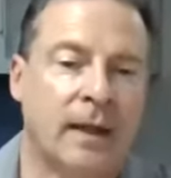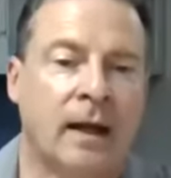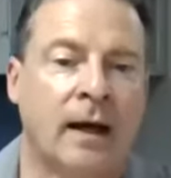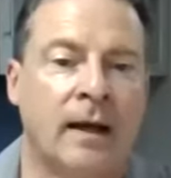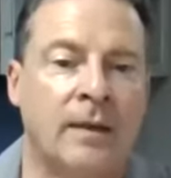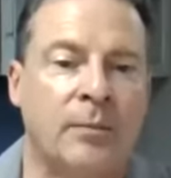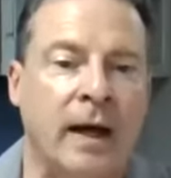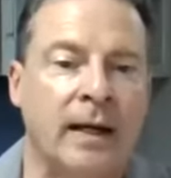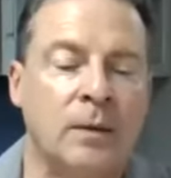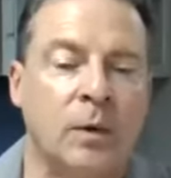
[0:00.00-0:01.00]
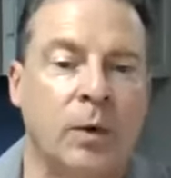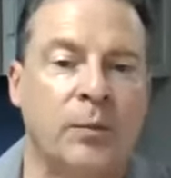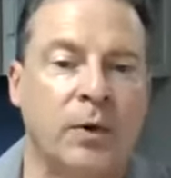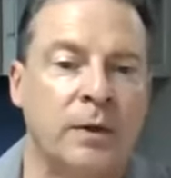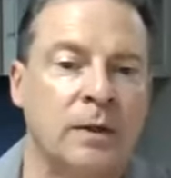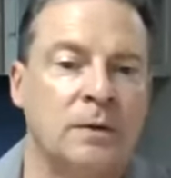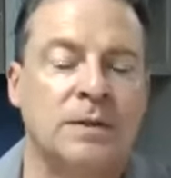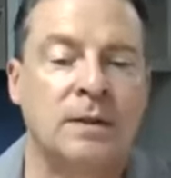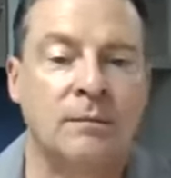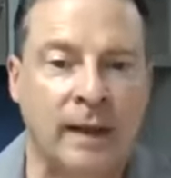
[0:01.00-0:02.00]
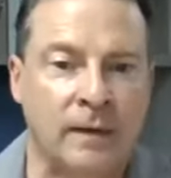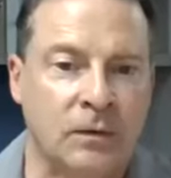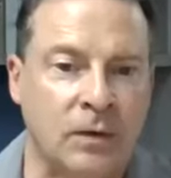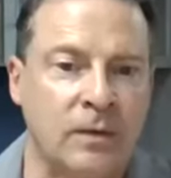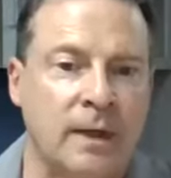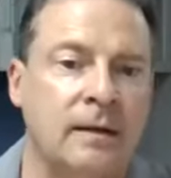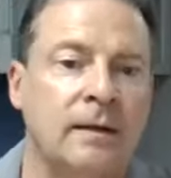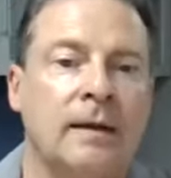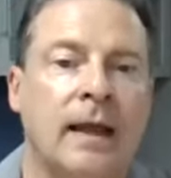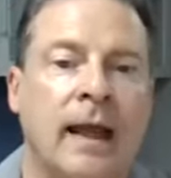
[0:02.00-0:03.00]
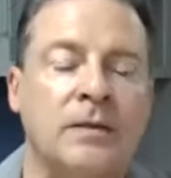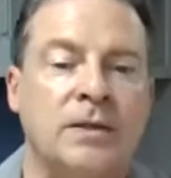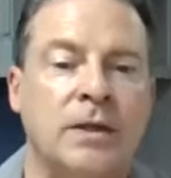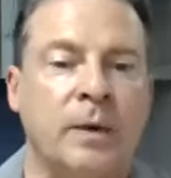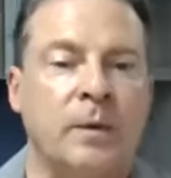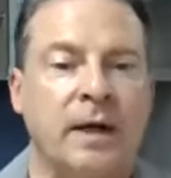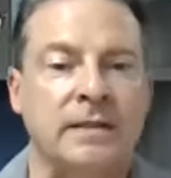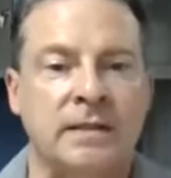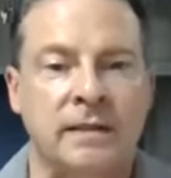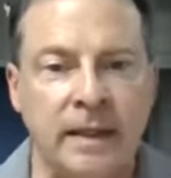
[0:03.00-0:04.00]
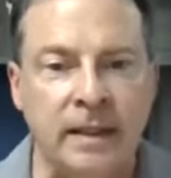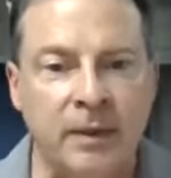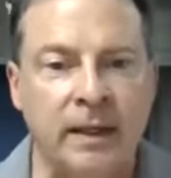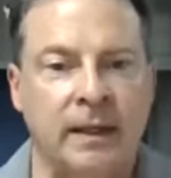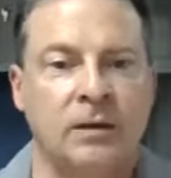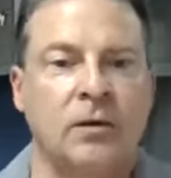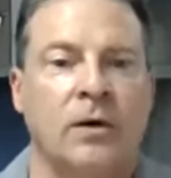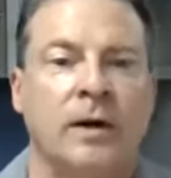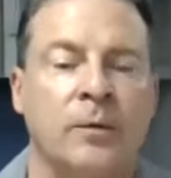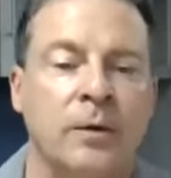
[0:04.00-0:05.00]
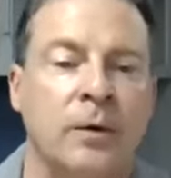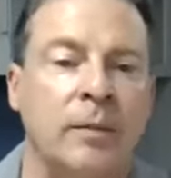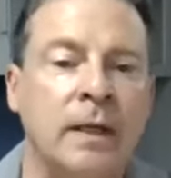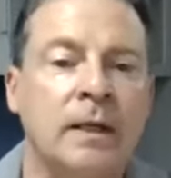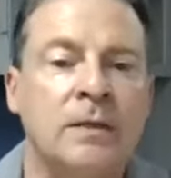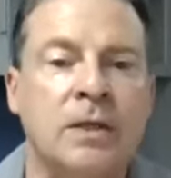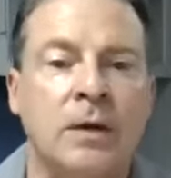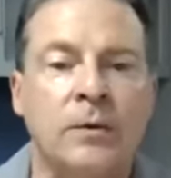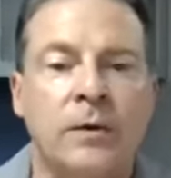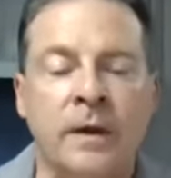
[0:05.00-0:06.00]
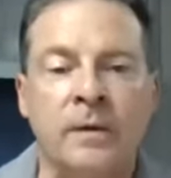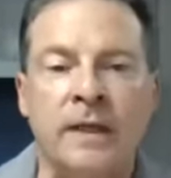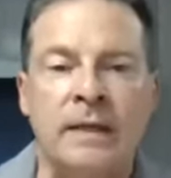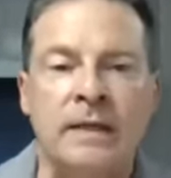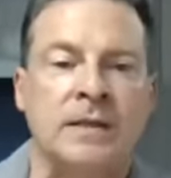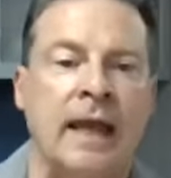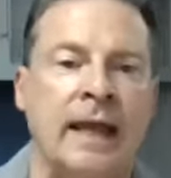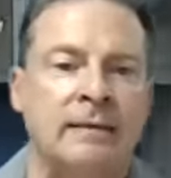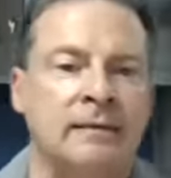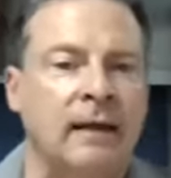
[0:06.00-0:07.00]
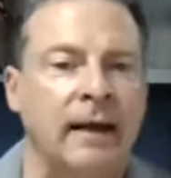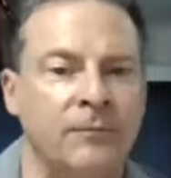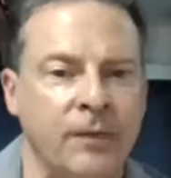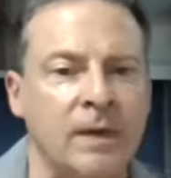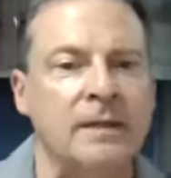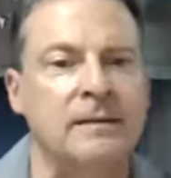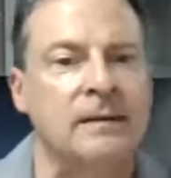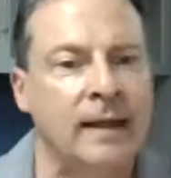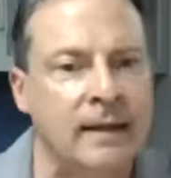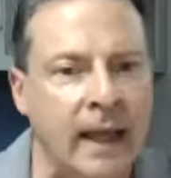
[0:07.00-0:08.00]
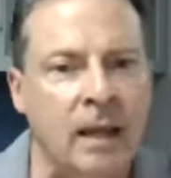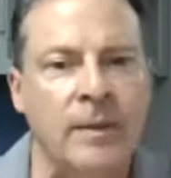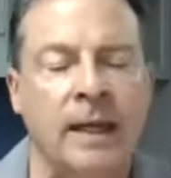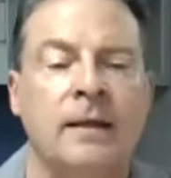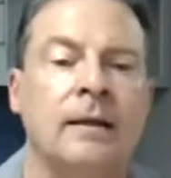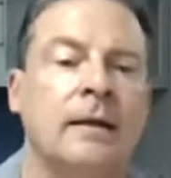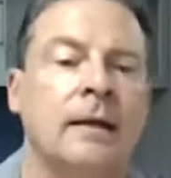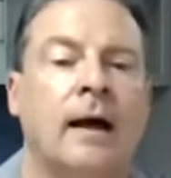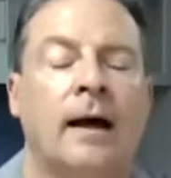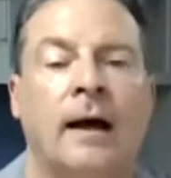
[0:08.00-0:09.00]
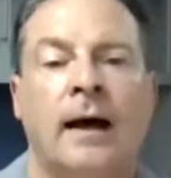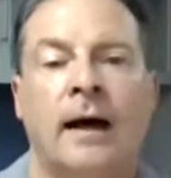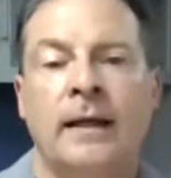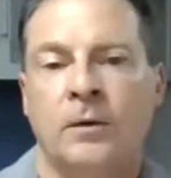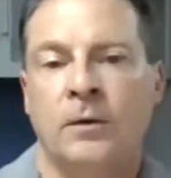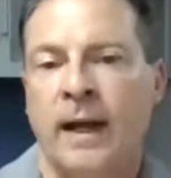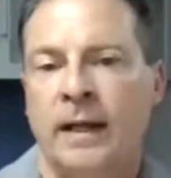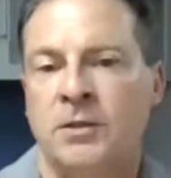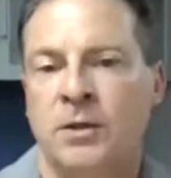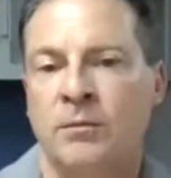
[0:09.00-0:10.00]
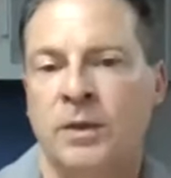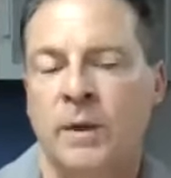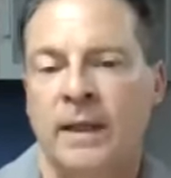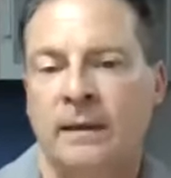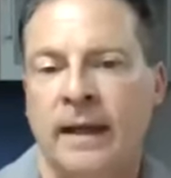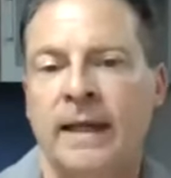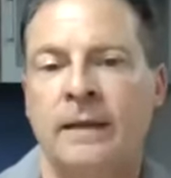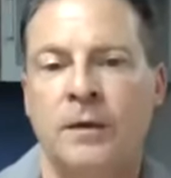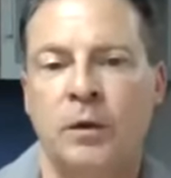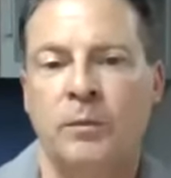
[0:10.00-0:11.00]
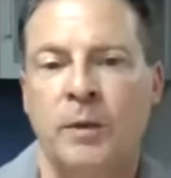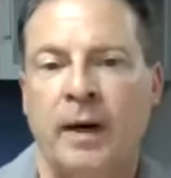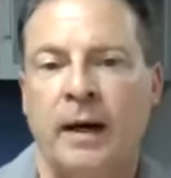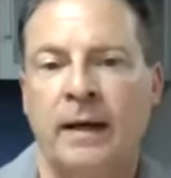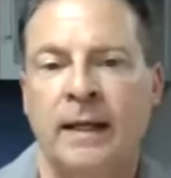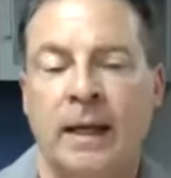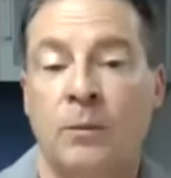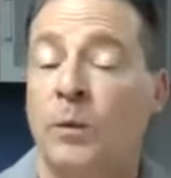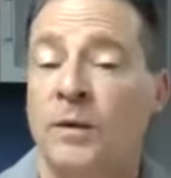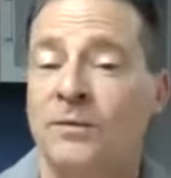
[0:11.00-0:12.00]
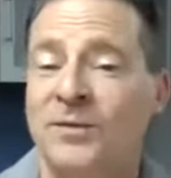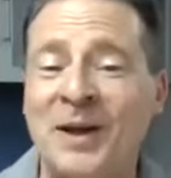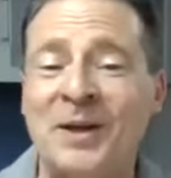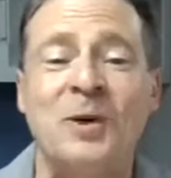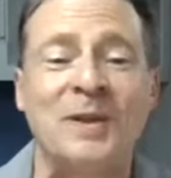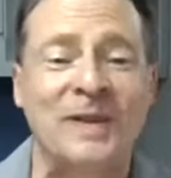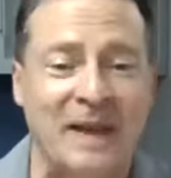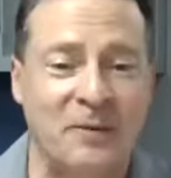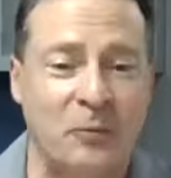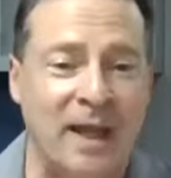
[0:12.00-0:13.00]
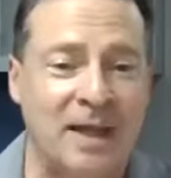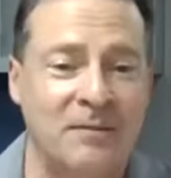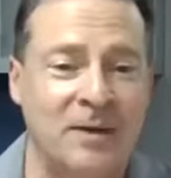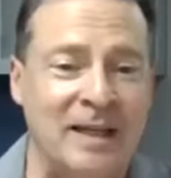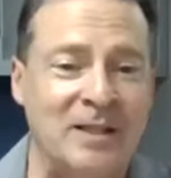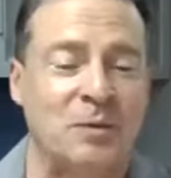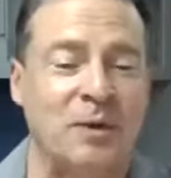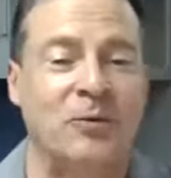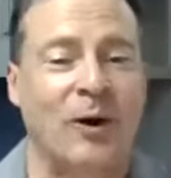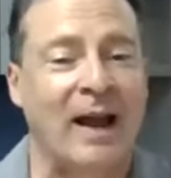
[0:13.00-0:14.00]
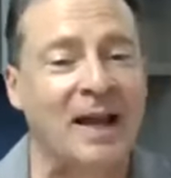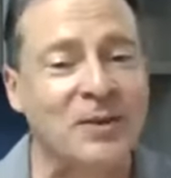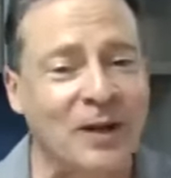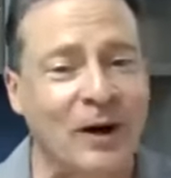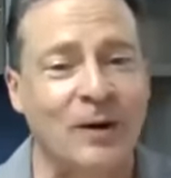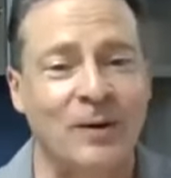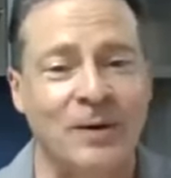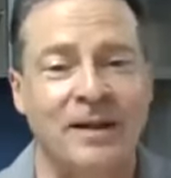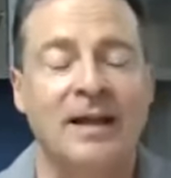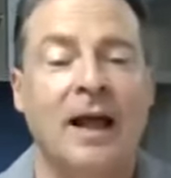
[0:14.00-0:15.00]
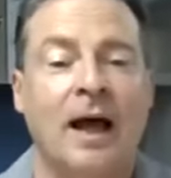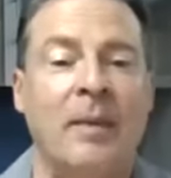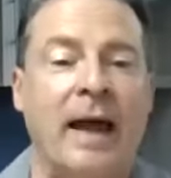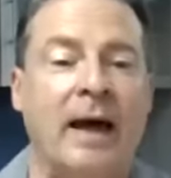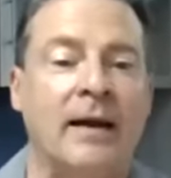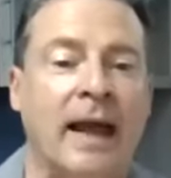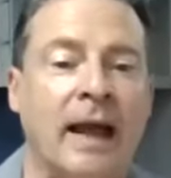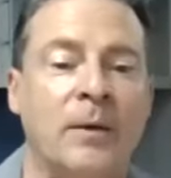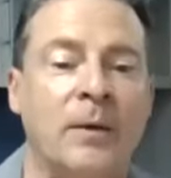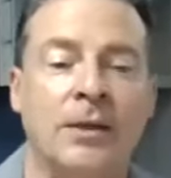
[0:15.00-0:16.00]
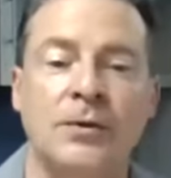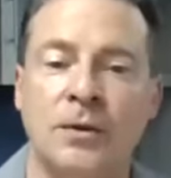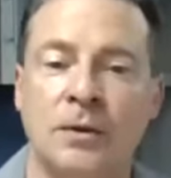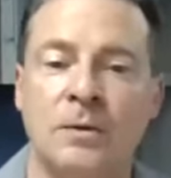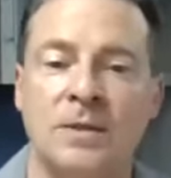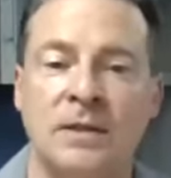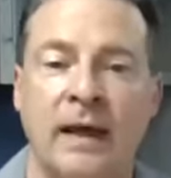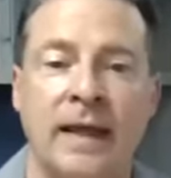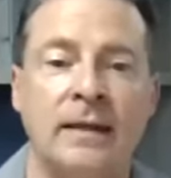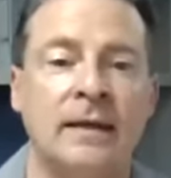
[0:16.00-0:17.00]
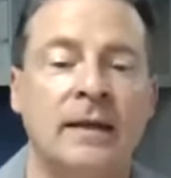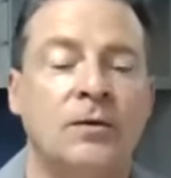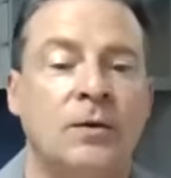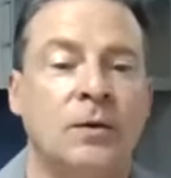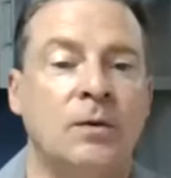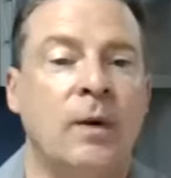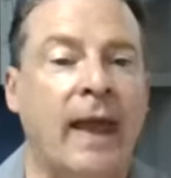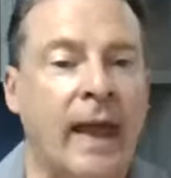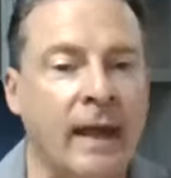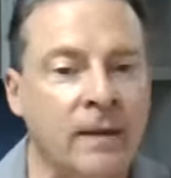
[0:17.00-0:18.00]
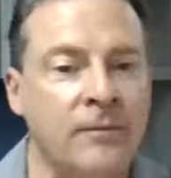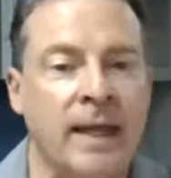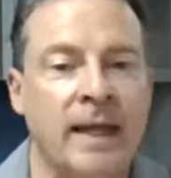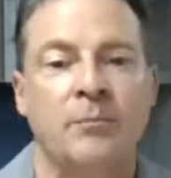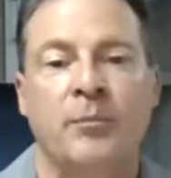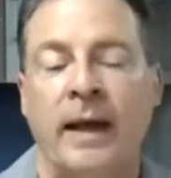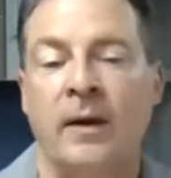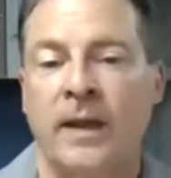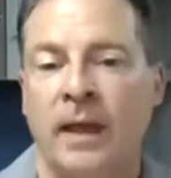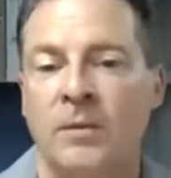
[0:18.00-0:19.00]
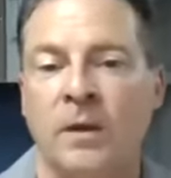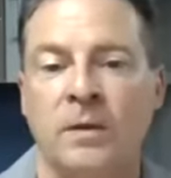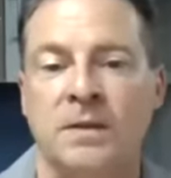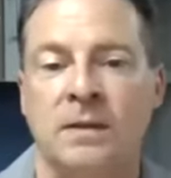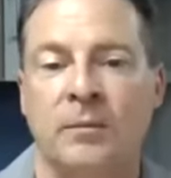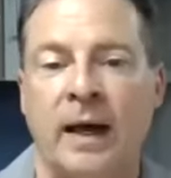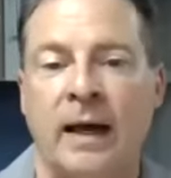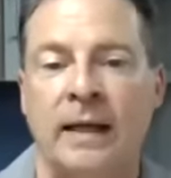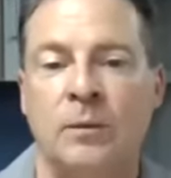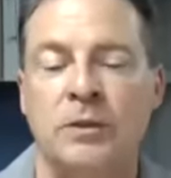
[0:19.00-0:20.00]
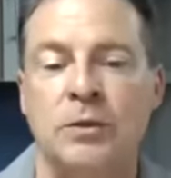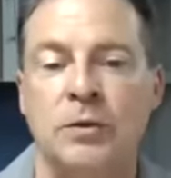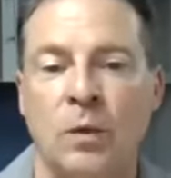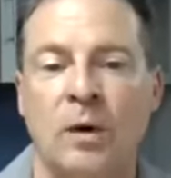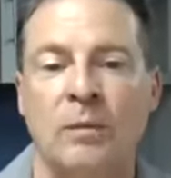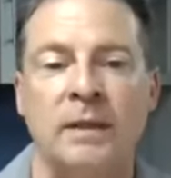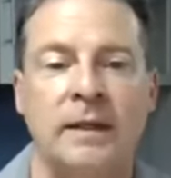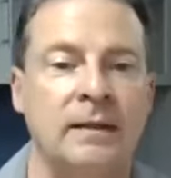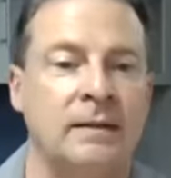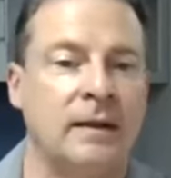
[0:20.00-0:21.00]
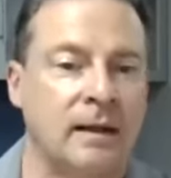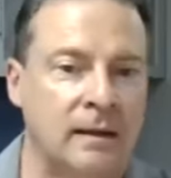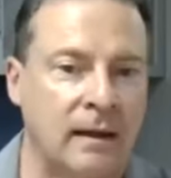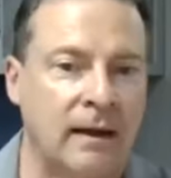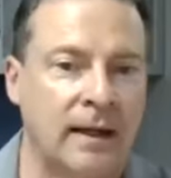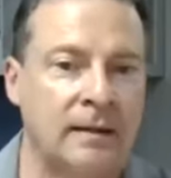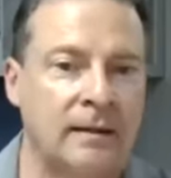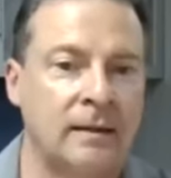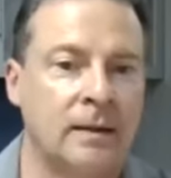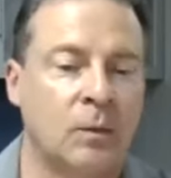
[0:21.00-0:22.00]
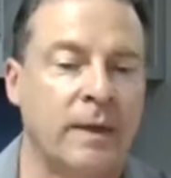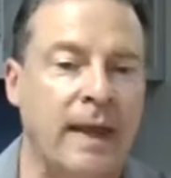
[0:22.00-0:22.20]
the body will produce melatonin. And so we want to sleep in a dark room. So there is a very dynamic interaction between light and the human body. And what we've done with LifeWave is we've cracked the code about how we can use light to elevate biochemicals in the body, which normally decline with